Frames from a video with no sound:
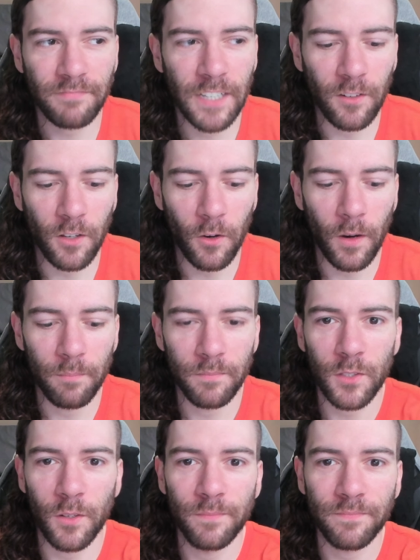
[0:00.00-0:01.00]
it'll go up.
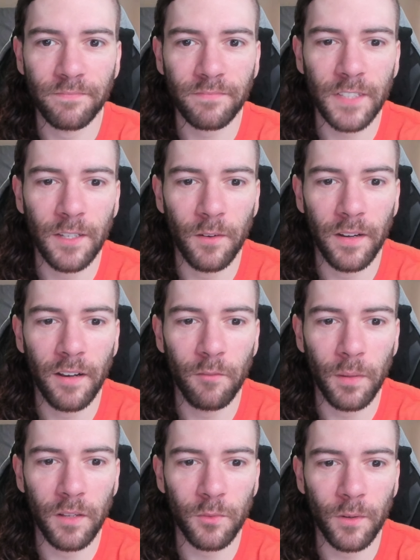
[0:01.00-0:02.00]
So anyway, have a
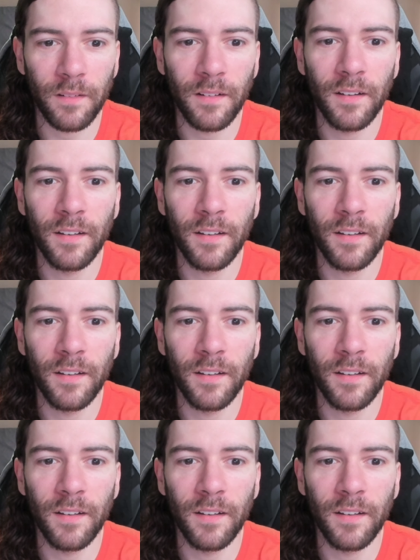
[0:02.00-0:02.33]
blessed one.